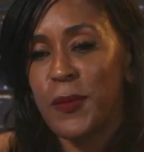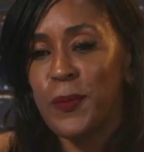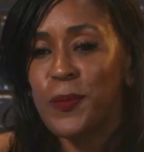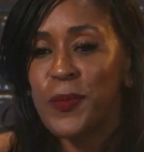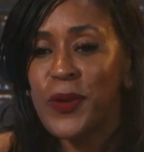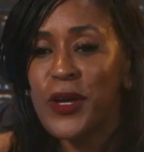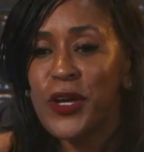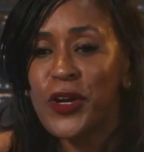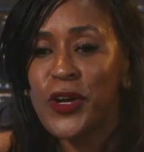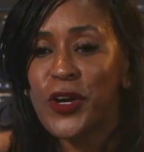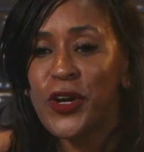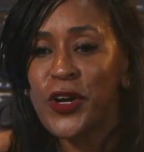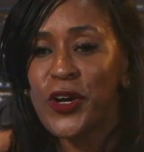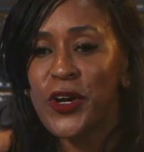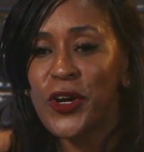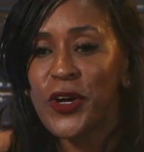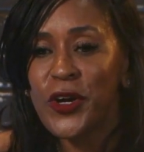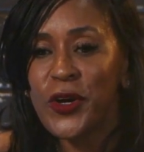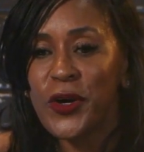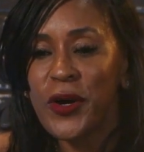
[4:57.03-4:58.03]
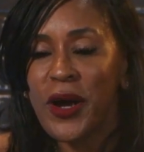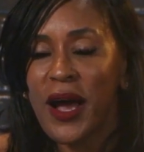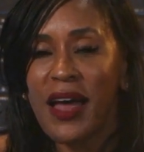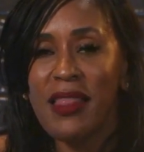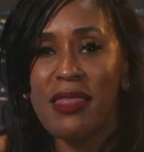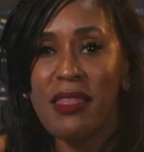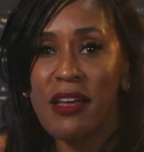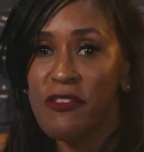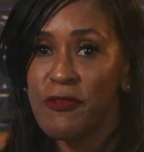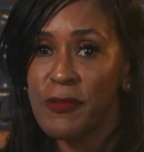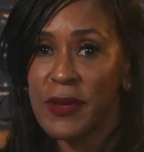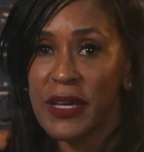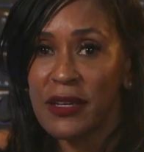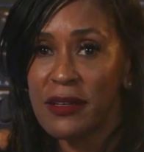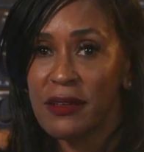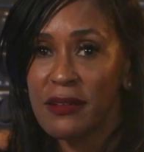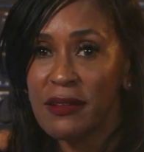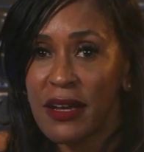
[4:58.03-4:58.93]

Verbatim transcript: bitter, I love men.